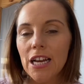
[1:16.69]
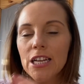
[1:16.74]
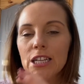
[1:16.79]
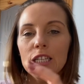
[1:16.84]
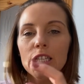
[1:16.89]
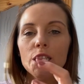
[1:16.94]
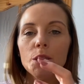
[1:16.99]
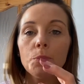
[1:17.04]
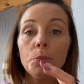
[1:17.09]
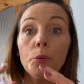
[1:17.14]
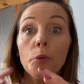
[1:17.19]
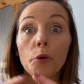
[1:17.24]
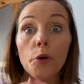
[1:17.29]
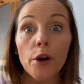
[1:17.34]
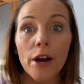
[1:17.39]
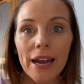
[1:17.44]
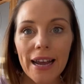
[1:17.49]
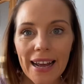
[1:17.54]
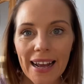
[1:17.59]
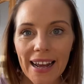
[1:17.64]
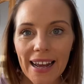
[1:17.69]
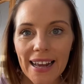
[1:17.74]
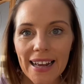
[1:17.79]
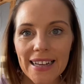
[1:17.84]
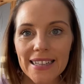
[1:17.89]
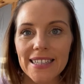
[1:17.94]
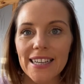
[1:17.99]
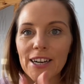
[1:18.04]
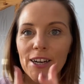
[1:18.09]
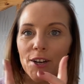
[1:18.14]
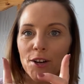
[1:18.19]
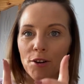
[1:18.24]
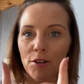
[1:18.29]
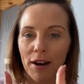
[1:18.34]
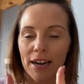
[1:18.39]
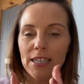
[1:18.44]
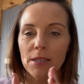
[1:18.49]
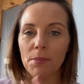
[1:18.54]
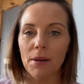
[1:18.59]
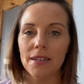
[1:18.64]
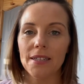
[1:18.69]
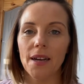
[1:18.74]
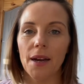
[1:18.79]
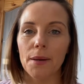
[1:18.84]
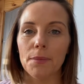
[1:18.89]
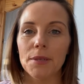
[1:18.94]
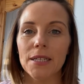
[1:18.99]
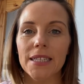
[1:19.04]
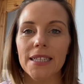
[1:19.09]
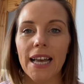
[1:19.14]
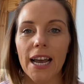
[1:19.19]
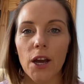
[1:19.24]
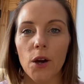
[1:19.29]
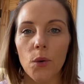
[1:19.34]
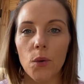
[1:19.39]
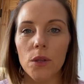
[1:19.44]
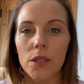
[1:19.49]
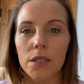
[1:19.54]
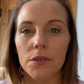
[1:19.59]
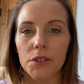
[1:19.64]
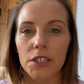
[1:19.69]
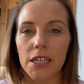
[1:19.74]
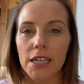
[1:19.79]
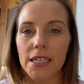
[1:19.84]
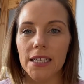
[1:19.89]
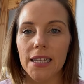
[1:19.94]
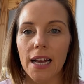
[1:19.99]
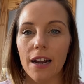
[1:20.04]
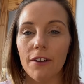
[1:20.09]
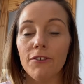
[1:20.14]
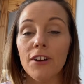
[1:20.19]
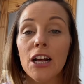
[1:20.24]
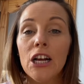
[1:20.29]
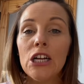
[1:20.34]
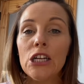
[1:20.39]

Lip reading: Spring is an incredible time to set goals for yourself.